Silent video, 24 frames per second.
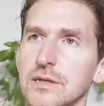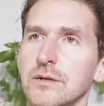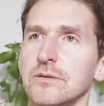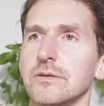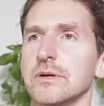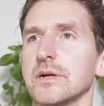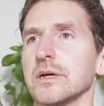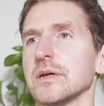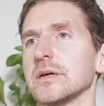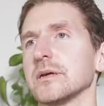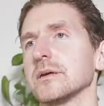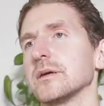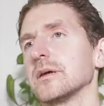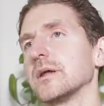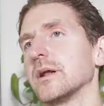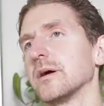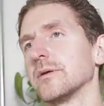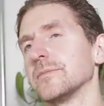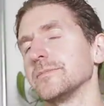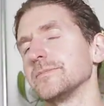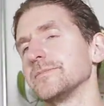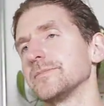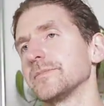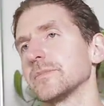already, you
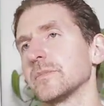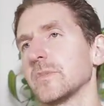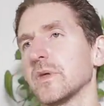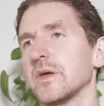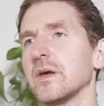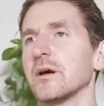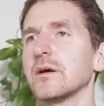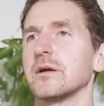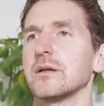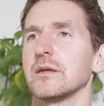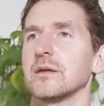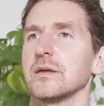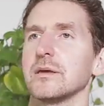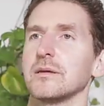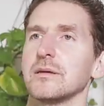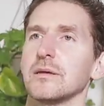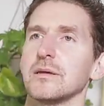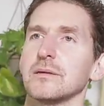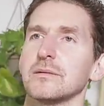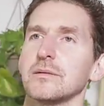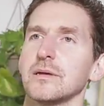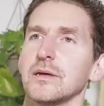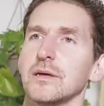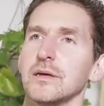know, he
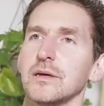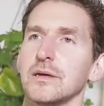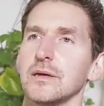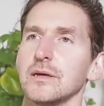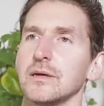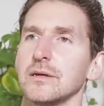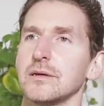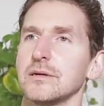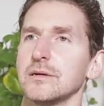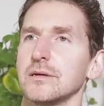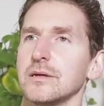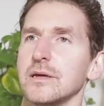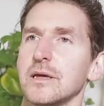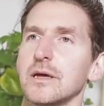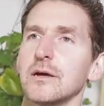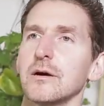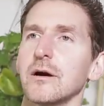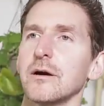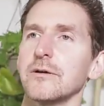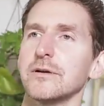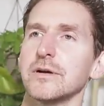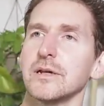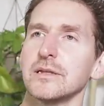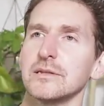
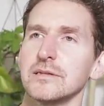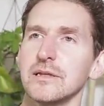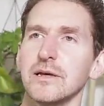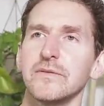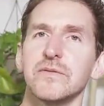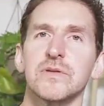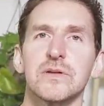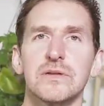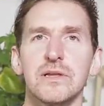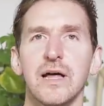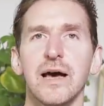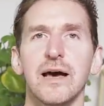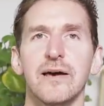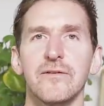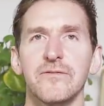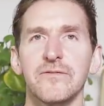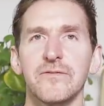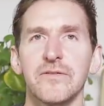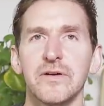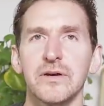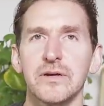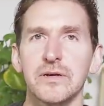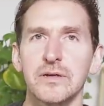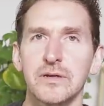already lived a
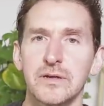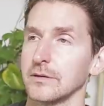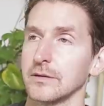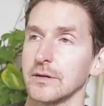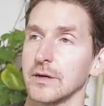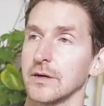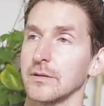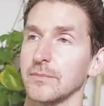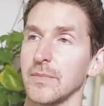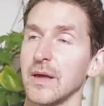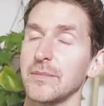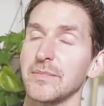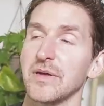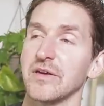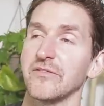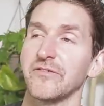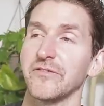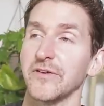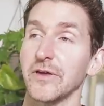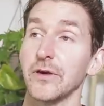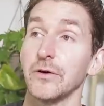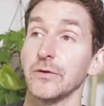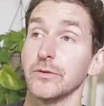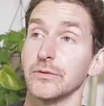life, you know, maybe a
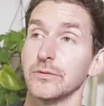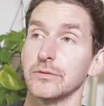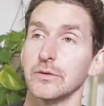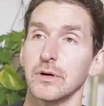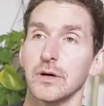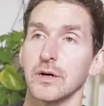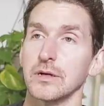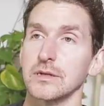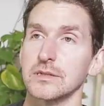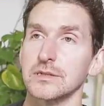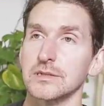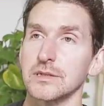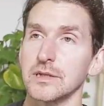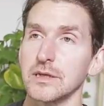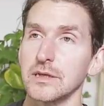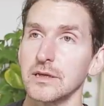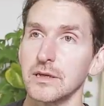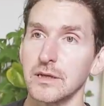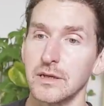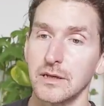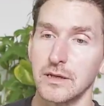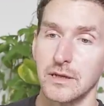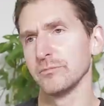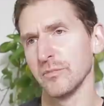few, honestly,
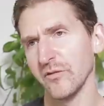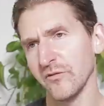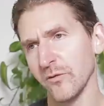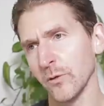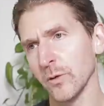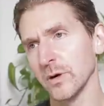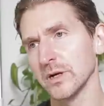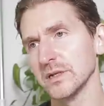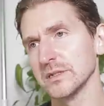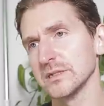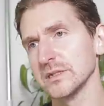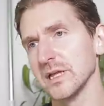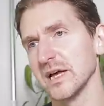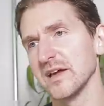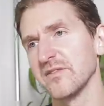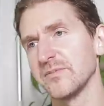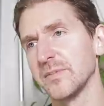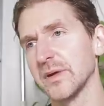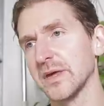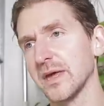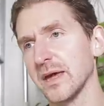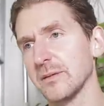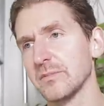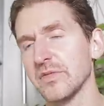before his life
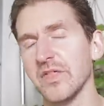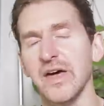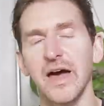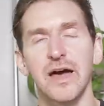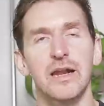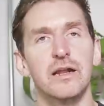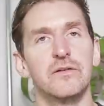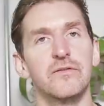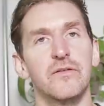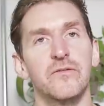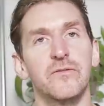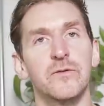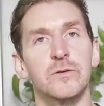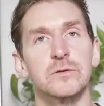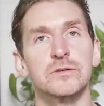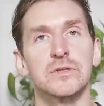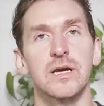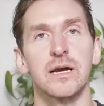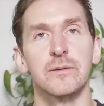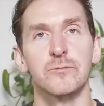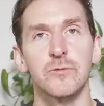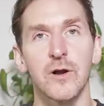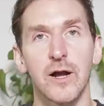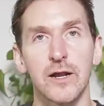became that of a
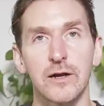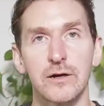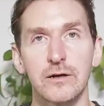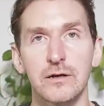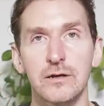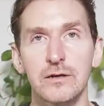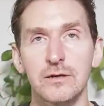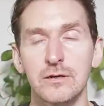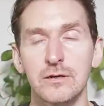full-time writer.